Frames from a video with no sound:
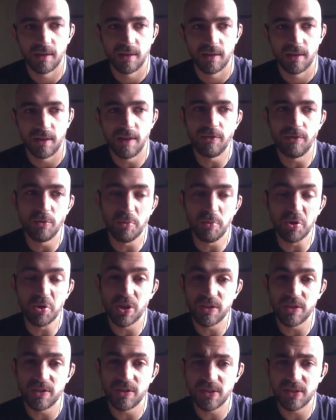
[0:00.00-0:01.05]
If you put
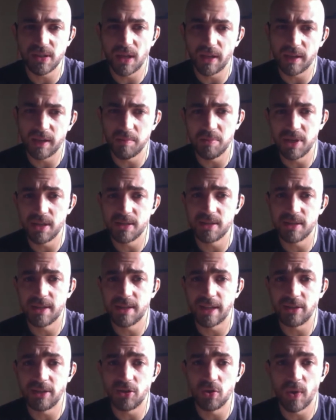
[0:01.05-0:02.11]
just the slug, it means
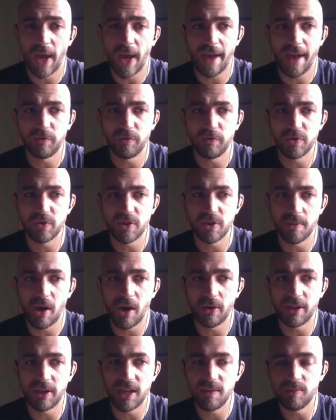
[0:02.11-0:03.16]
that you have to somehow
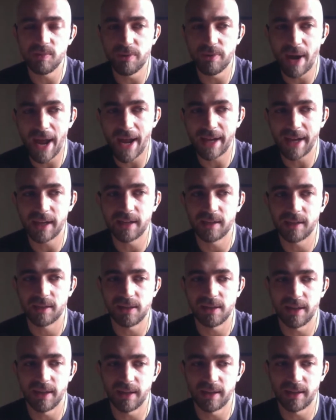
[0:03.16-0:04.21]
keep track
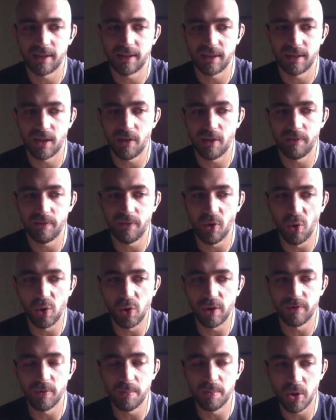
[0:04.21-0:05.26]
like of all
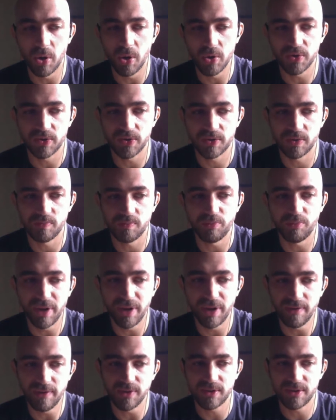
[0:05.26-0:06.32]
of the post's
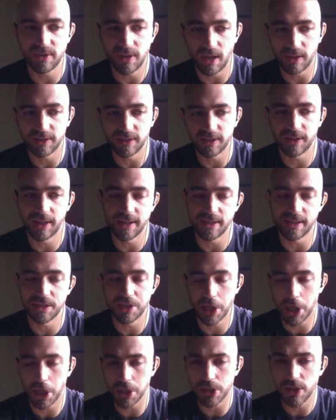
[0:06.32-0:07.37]
previous slugs in case it
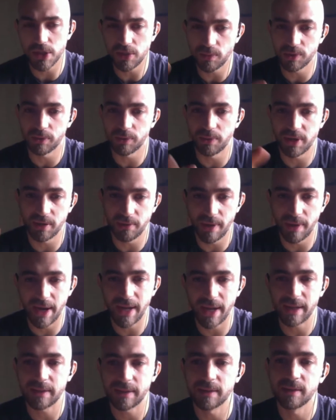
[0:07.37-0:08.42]
changes and you want to redirect.